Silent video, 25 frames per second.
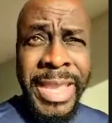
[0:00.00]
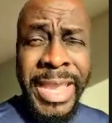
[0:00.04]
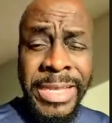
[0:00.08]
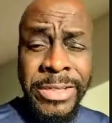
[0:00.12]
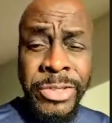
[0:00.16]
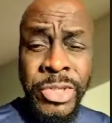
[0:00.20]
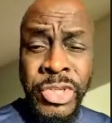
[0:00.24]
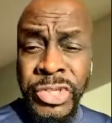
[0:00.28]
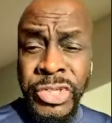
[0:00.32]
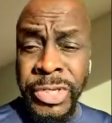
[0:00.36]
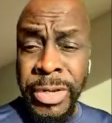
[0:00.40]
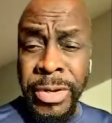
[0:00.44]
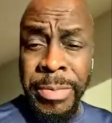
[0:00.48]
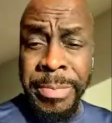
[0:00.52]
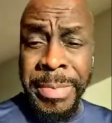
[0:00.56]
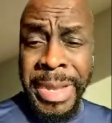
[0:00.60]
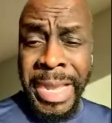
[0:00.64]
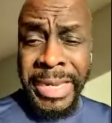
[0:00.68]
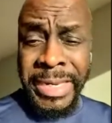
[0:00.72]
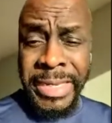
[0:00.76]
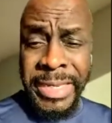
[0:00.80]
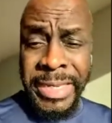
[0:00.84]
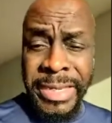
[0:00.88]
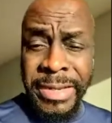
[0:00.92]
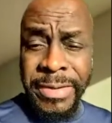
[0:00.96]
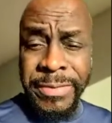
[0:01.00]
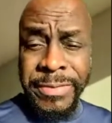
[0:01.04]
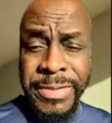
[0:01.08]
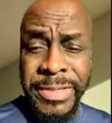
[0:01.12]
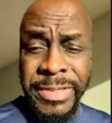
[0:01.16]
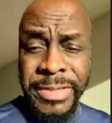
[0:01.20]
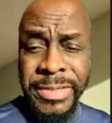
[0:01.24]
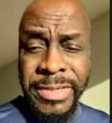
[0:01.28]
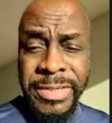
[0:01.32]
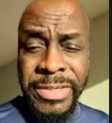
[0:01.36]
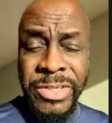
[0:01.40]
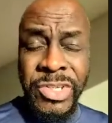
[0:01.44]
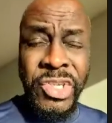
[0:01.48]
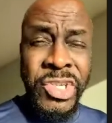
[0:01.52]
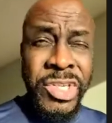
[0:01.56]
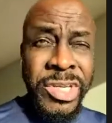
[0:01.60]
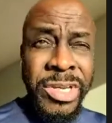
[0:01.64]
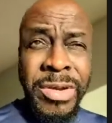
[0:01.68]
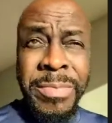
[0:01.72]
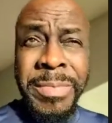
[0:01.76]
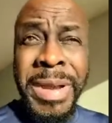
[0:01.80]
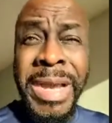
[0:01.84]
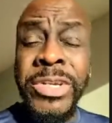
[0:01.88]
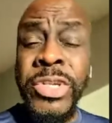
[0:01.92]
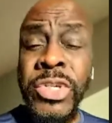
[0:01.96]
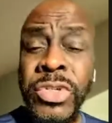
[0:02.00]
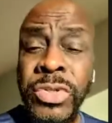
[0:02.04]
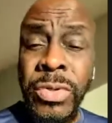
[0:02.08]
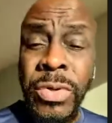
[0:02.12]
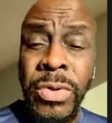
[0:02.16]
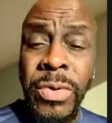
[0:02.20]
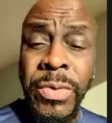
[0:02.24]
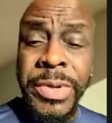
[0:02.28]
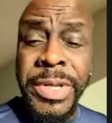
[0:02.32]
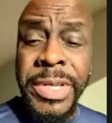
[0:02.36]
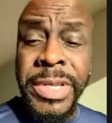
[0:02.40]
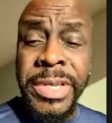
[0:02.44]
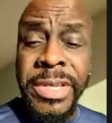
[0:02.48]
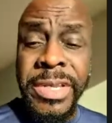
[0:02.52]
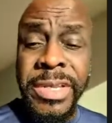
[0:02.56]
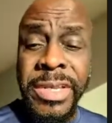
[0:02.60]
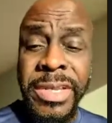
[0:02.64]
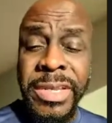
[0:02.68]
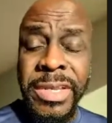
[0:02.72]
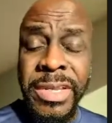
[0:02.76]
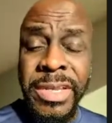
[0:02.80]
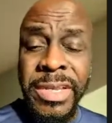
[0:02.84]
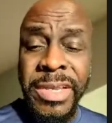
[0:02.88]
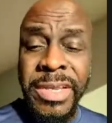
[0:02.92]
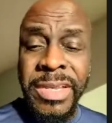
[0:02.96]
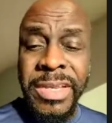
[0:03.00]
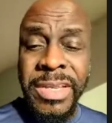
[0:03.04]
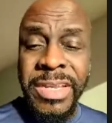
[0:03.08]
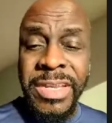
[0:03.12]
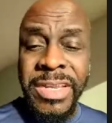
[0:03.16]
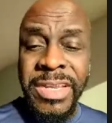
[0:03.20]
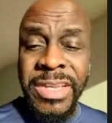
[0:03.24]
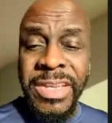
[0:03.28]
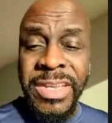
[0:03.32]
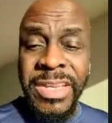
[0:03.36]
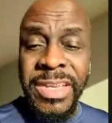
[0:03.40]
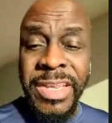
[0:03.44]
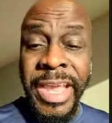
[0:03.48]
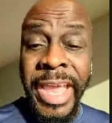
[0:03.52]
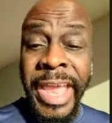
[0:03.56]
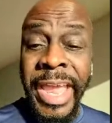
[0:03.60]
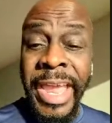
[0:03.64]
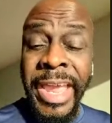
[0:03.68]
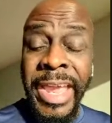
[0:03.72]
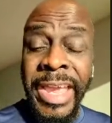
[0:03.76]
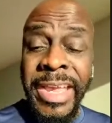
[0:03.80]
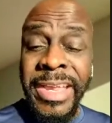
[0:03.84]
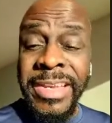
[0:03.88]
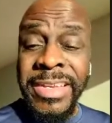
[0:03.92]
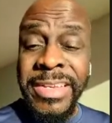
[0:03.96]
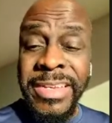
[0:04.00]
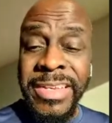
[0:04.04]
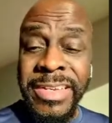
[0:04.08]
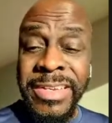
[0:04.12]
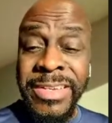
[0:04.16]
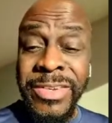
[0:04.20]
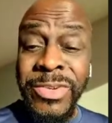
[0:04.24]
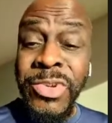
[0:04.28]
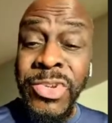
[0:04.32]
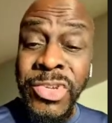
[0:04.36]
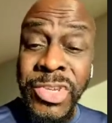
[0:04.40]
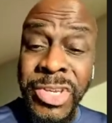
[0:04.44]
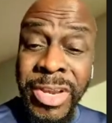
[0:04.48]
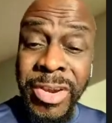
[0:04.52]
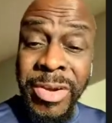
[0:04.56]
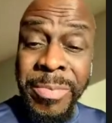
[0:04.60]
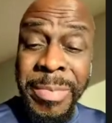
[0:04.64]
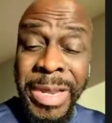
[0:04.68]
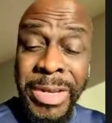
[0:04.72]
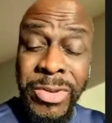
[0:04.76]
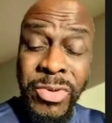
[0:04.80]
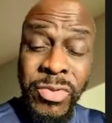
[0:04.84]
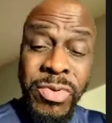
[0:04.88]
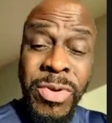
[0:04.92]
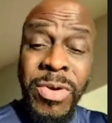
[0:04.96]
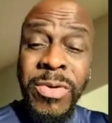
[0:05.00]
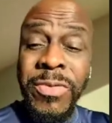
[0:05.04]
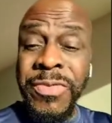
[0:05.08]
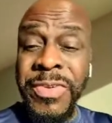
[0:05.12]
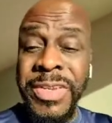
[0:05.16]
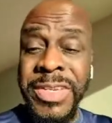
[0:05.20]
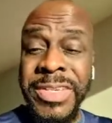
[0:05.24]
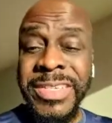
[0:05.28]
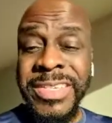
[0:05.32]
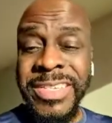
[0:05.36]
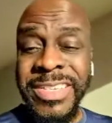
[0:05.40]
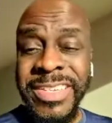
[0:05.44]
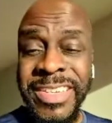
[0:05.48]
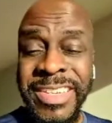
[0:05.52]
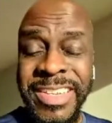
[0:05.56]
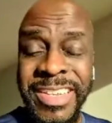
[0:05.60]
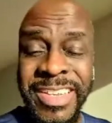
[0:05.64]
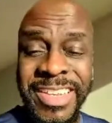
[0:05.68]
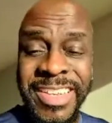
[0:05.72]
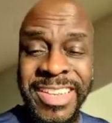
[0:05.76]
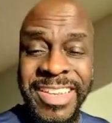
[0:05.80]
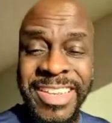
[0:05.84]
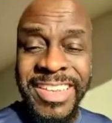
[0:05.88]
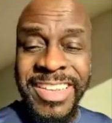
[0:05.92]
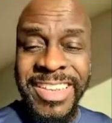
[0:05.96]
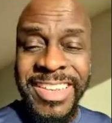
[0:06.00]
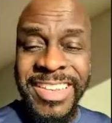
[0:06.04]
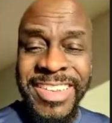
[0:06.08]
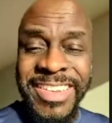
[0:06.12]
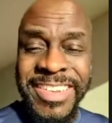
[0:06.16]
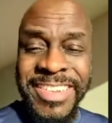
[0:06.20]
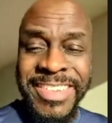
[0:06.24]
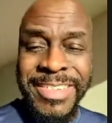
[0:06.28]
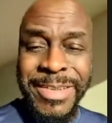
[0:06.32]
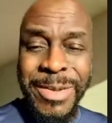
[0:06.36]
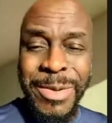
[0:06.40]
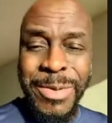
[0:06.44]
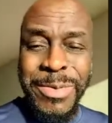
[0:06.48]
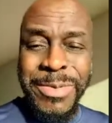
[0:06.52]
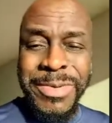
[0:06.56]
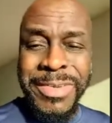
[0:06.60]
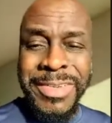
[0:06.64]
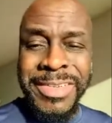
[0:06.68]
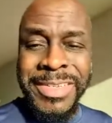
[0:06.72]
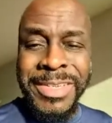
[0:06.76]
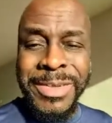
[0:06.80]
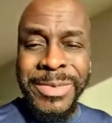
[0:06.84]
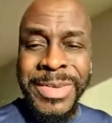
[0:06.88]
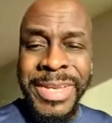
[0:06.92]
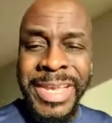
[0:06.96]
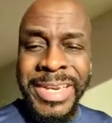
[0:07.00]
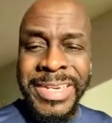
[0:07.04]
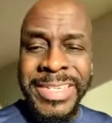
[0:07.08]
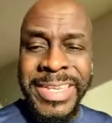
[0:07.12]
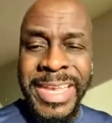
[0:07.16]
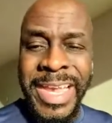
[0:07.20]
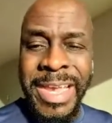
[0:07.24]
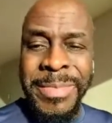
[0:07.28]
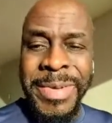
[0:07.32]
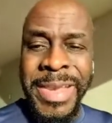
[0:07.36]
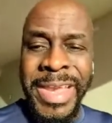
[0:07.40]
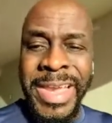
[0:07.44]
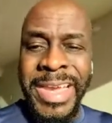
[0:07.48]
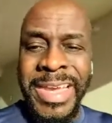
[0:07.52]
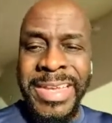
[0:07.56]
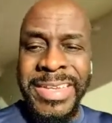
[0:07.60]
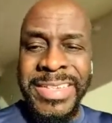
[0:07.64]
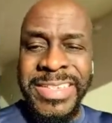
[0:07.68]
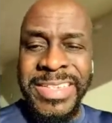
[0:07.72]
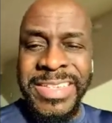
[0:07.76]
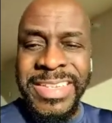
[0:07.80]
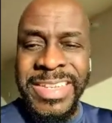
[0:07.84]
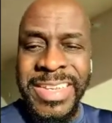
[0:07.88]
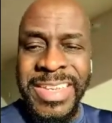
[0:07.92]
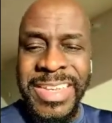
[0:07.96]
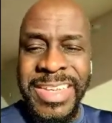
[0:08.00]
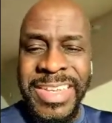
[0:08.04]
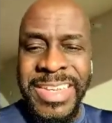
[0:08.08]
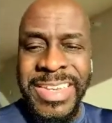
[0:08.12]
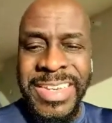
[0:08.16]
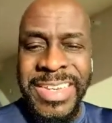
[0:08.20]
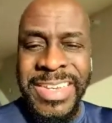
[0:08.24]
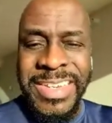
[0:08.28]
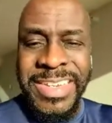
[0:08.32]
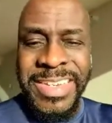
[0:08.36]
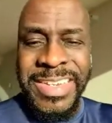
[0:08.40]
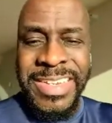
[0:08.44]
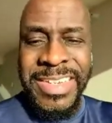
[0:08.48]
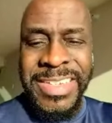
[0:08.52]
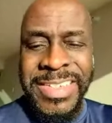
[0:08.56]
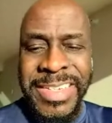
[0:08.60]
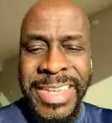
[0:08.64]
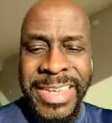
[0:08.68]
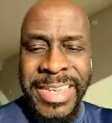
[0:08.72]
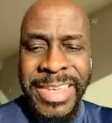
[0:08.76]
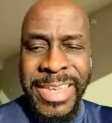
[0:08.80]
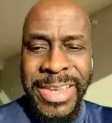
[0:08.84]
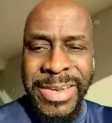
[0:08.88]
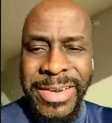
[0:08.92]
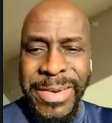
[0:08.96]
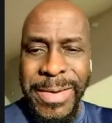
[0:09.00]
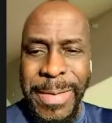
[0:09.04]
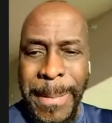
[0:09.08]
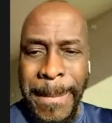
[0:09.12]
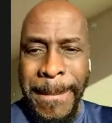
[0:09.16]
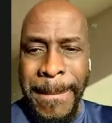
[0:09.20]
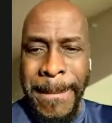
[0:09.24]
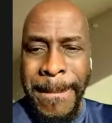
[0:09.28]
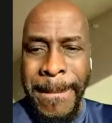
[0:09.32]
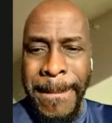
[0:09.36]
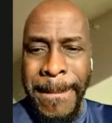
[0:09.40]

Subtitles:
and share my gift, share my story, and share my trophies. So till next time, guys, take care.